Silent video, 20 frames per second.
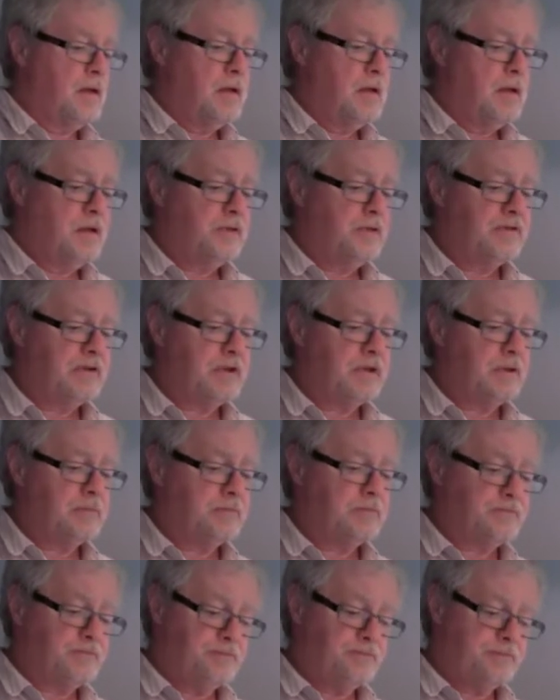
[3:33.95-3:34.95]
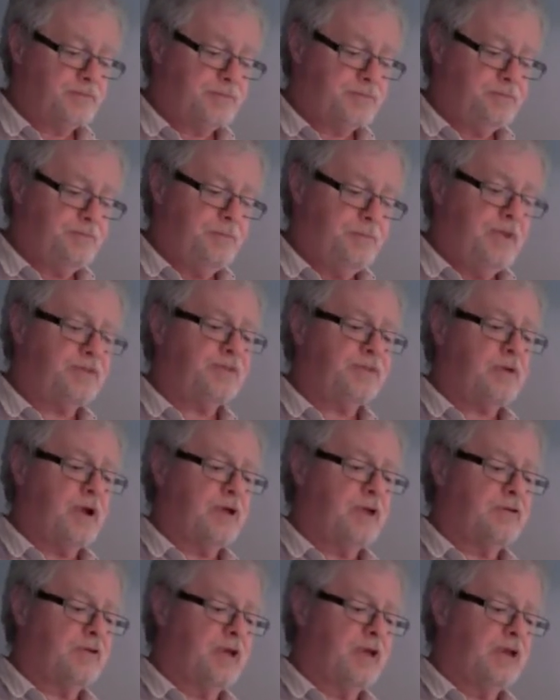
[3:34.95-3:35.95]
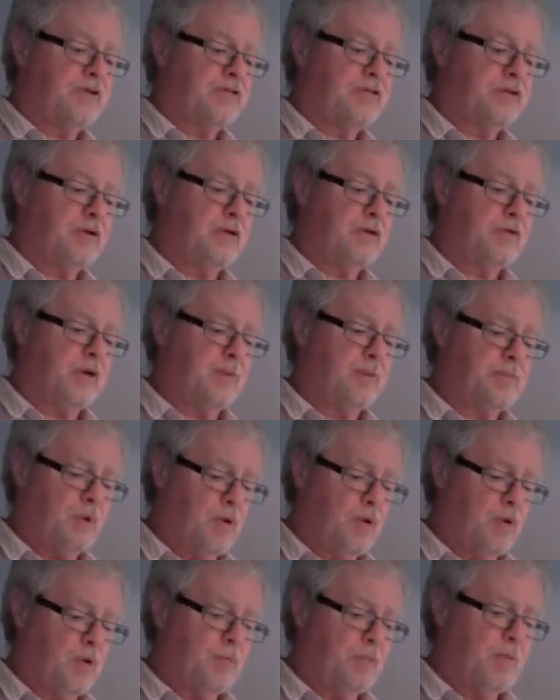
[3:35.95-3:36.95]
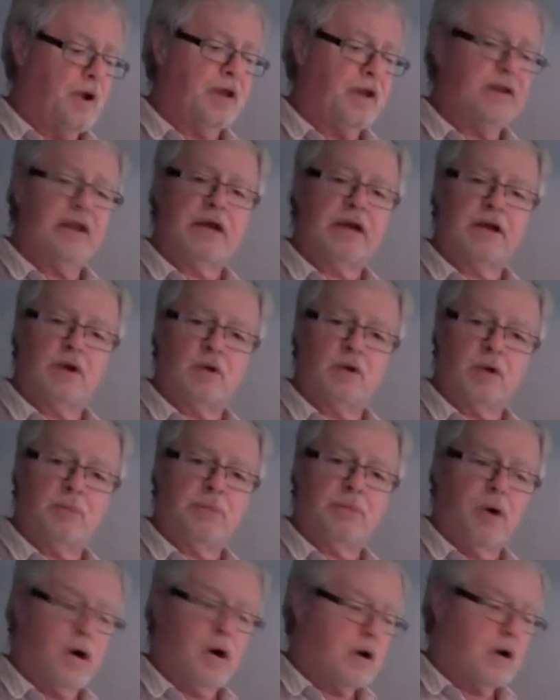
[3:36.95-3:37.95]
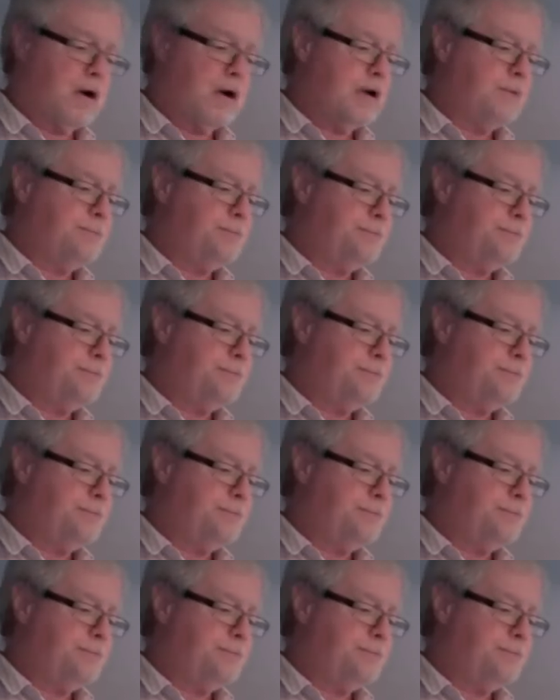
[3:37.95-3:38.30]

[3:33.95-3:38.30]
This is a mistranslation of a poem by Nicanor Parra.